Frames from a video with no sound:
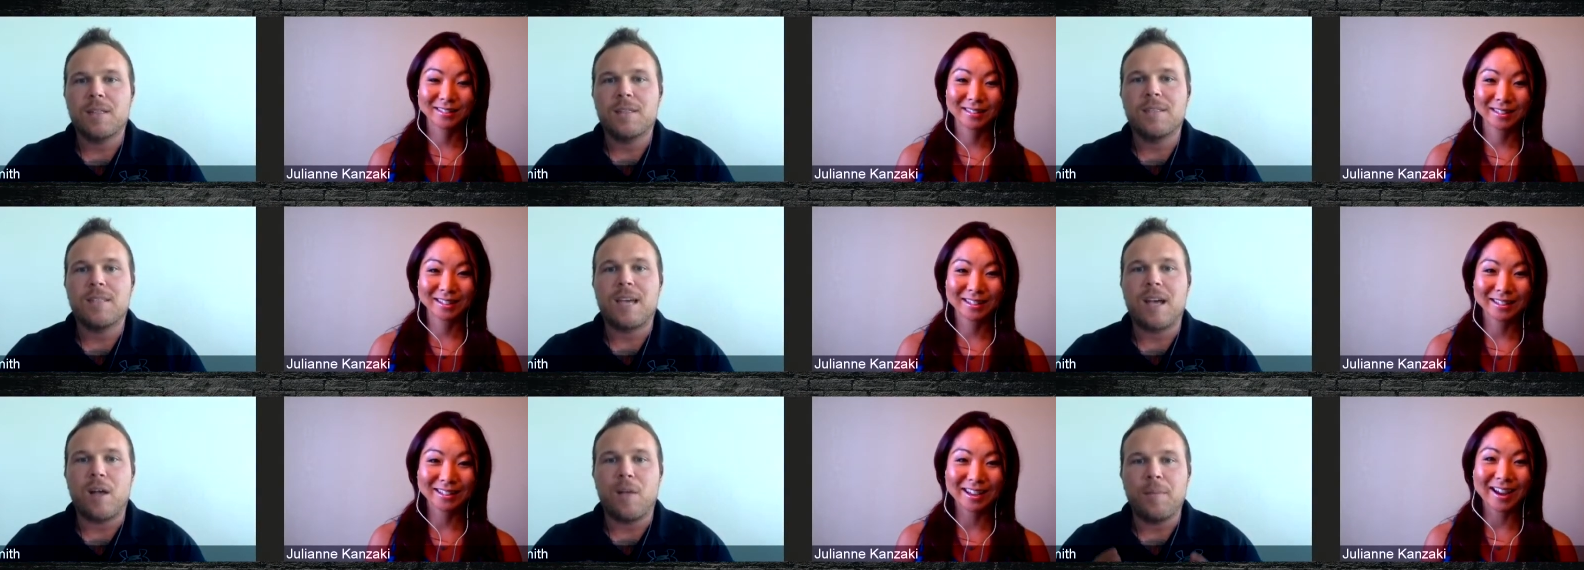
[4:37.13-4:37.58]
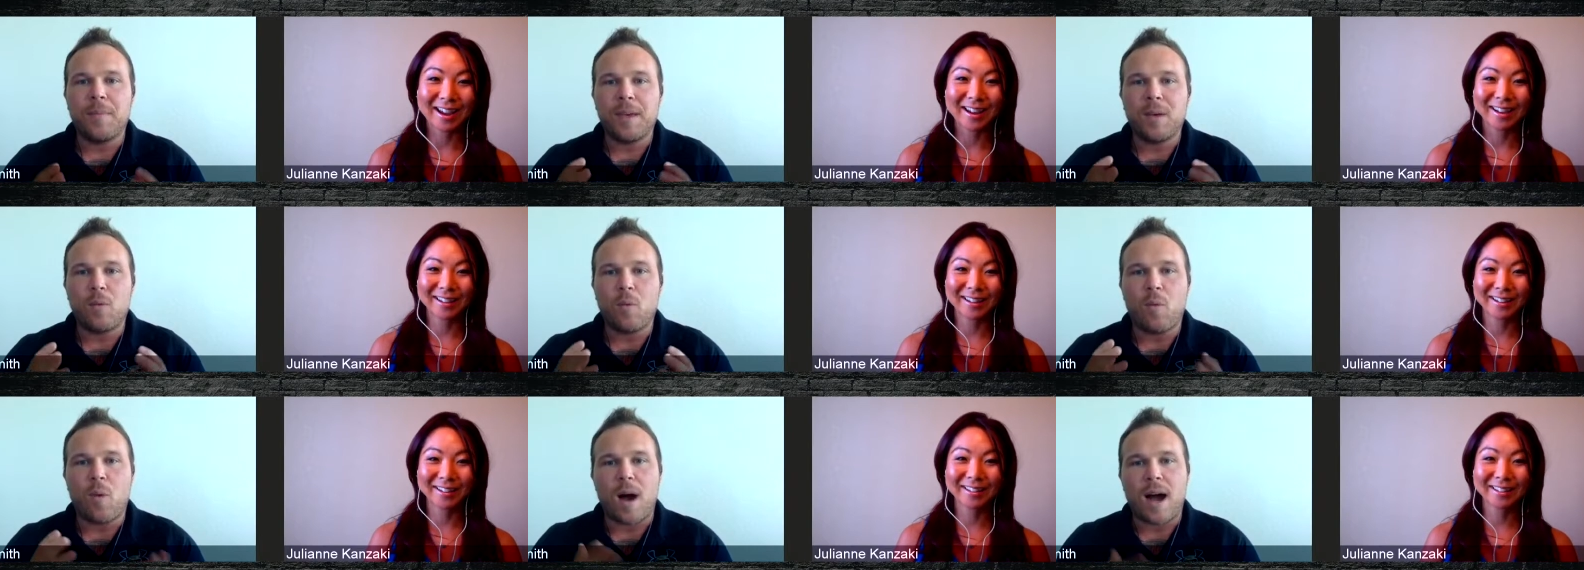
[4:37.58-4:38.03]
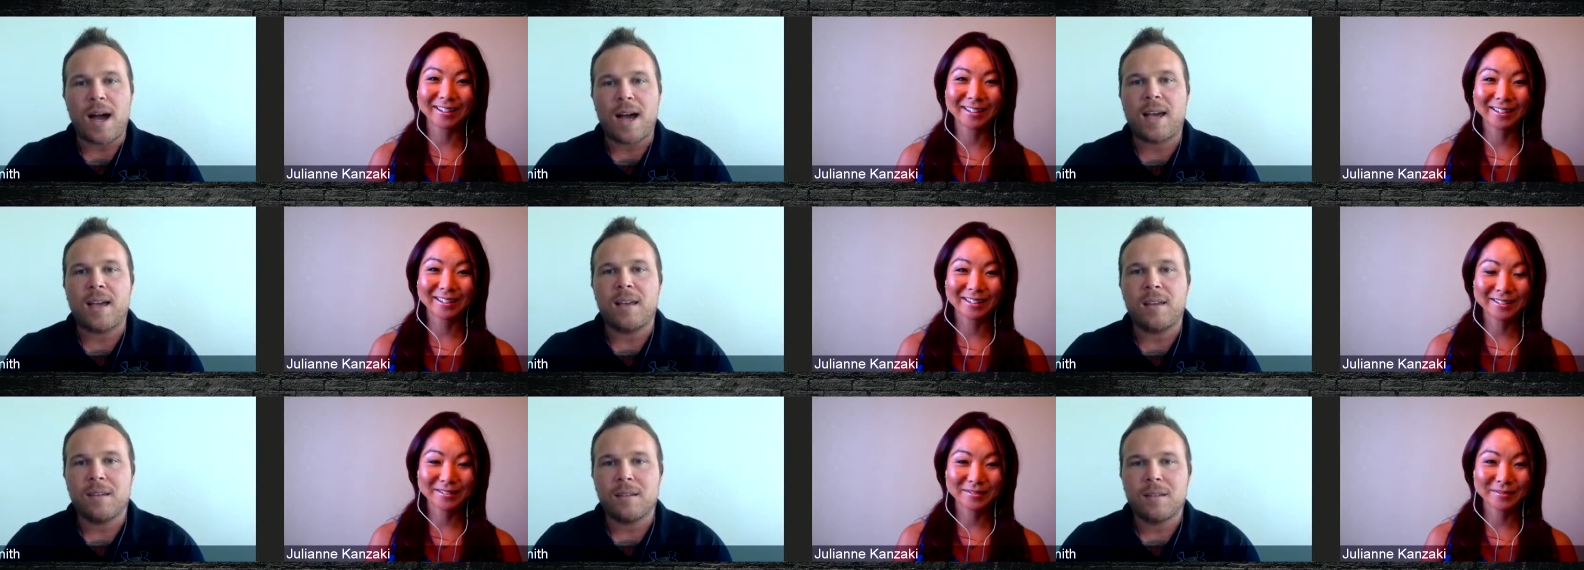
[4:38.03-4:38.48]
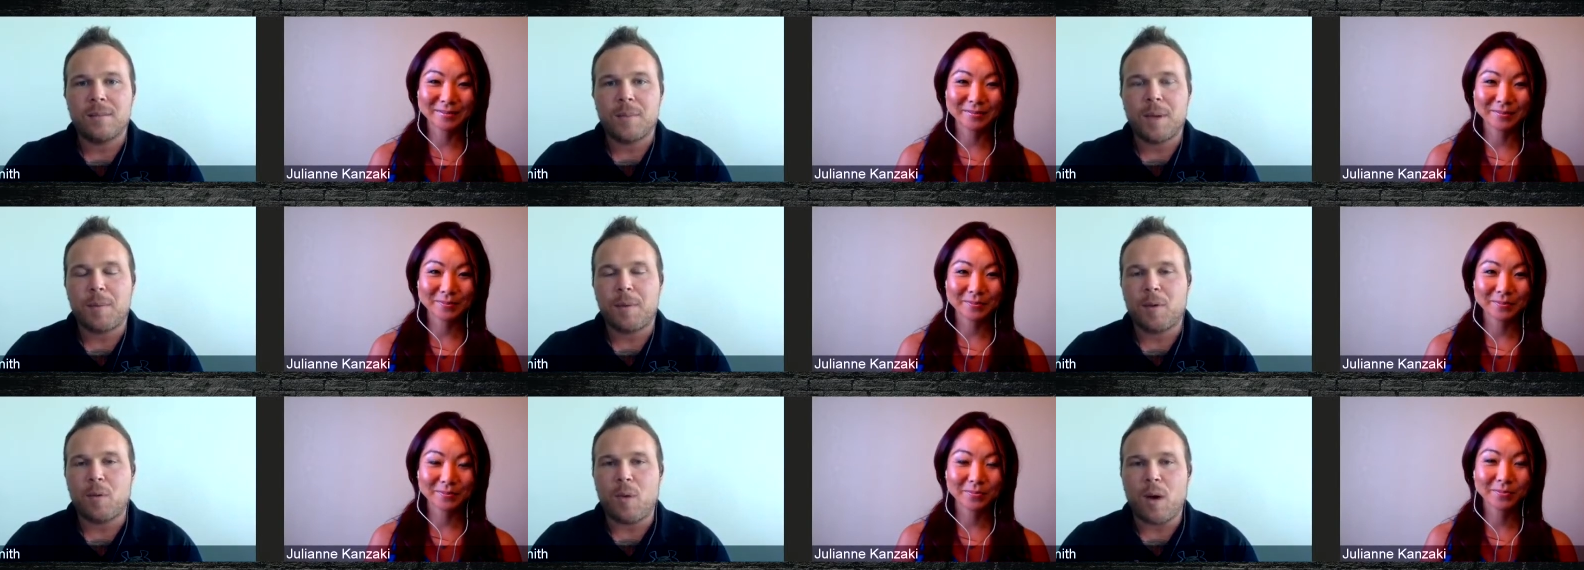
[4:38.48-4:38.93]
Speaker 1: Tell yeah. me why,
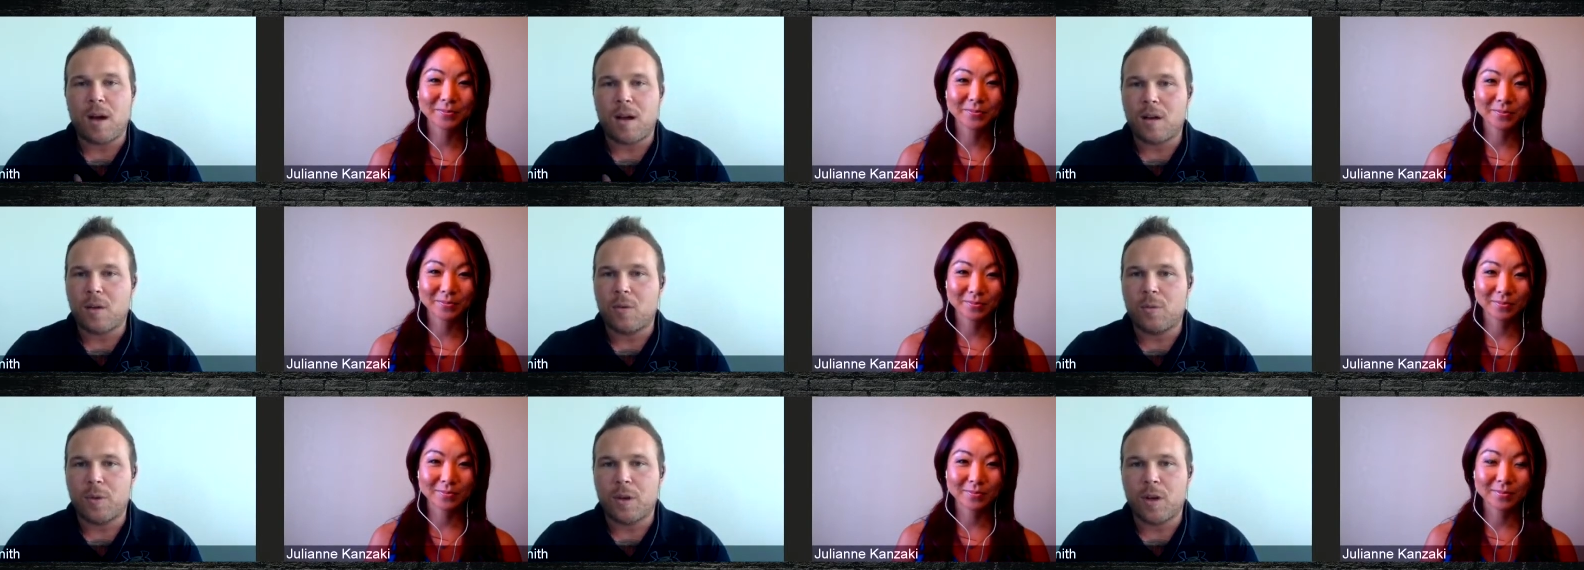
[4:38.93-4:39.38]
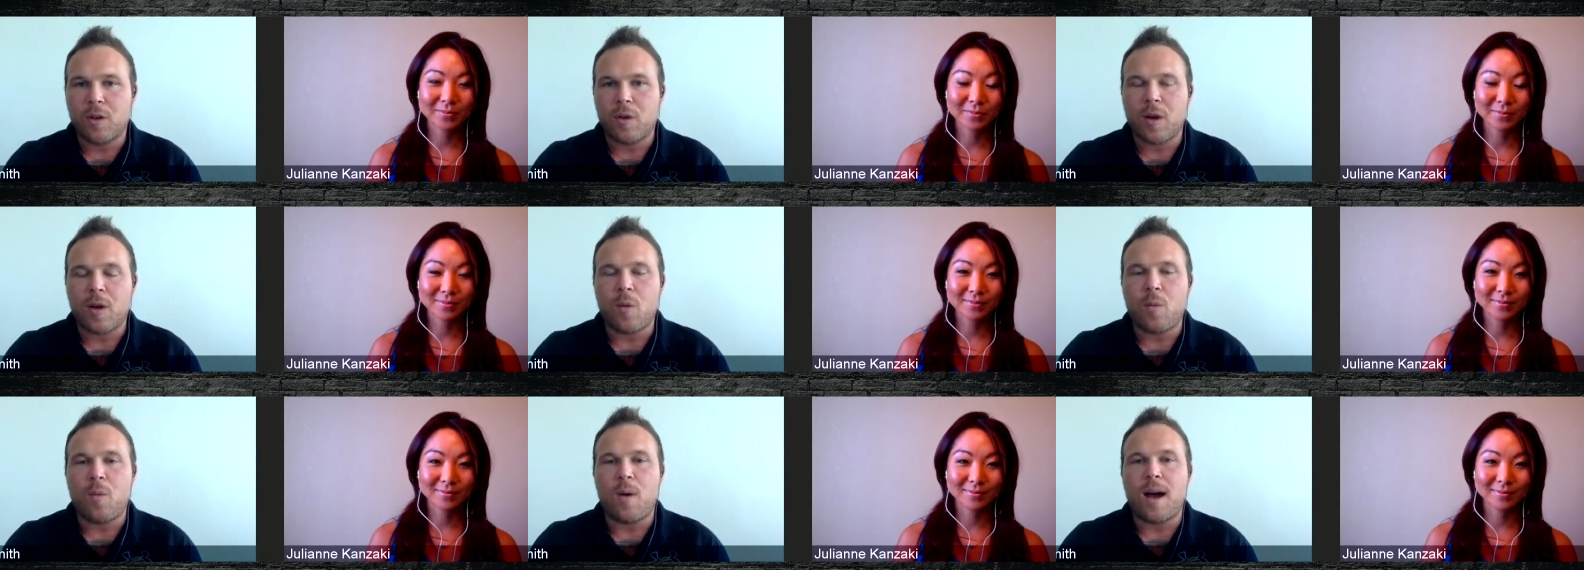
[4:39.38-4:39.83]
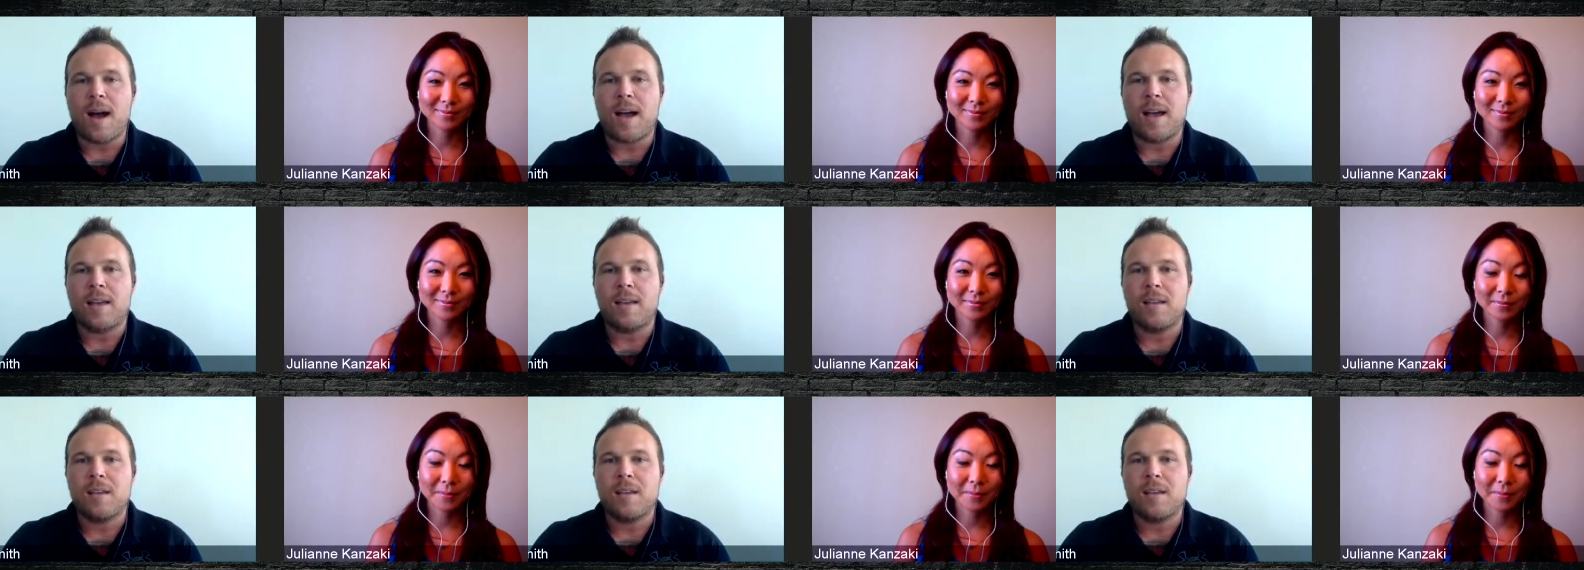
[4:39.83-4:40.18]
maybe real quick, why